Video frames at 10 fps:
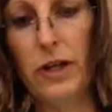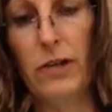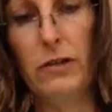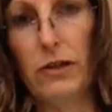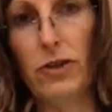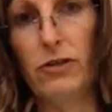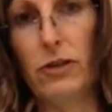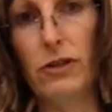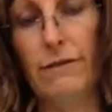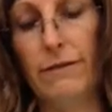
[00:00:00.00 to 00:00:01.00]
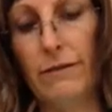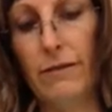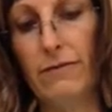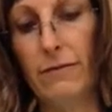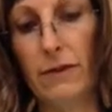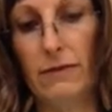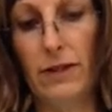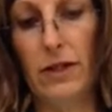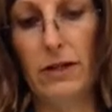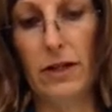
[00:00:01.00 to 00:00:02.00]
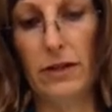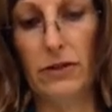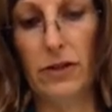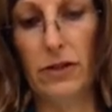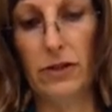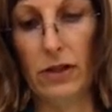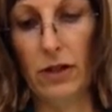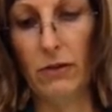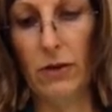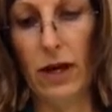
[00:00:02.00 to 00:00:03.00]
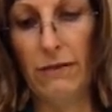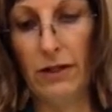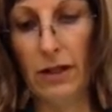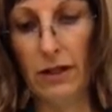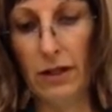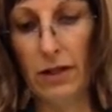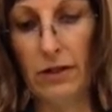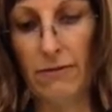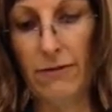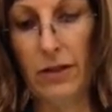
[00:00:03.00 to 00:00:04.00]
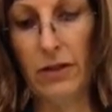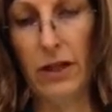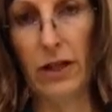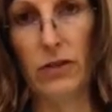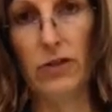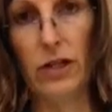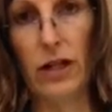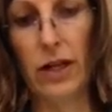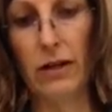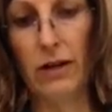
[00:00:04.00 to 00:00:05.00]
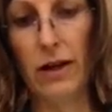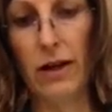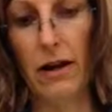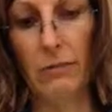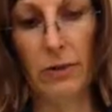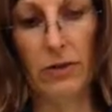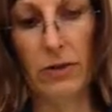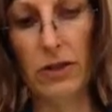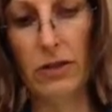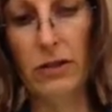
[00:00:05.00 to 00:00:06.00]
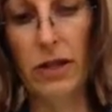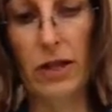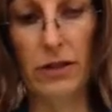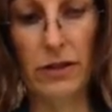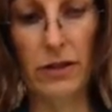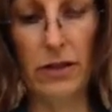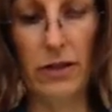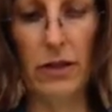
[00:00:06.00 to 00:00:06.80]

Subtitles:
you need shorter fingernails, because if you have any length of fingernails, you're going to get clay all up underneath your nails.